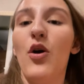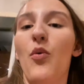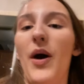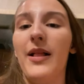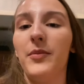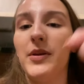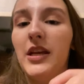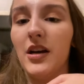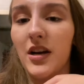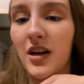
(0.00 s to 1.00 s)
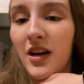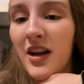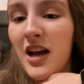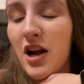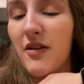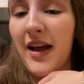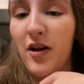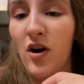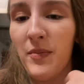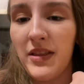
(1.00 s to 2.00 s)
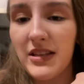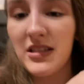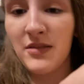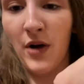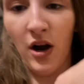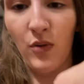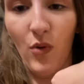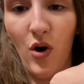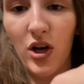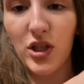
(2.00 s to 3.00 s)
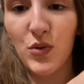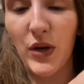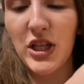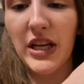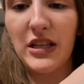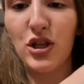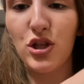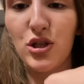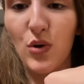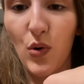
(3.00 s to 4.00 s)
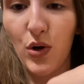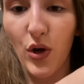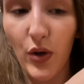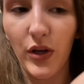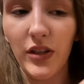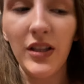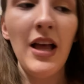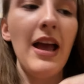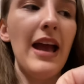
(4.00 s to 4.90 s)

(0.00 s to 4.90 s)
Oh, while I'm here, Greg got me this smartwatch, which is so cool,